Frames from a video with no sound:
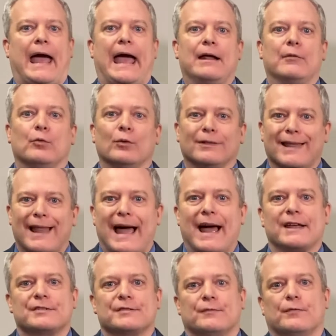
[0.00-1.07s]
and will
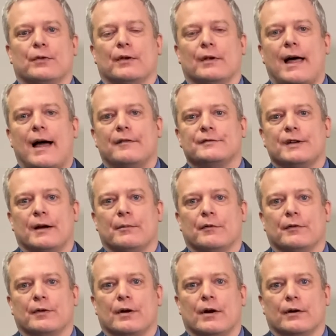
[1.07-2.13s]
last for the lifetime
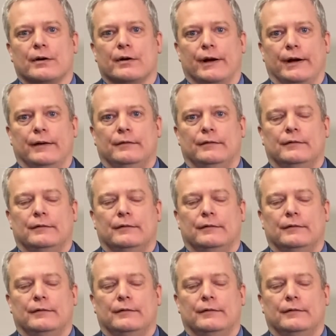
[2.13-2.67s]
of the concrete.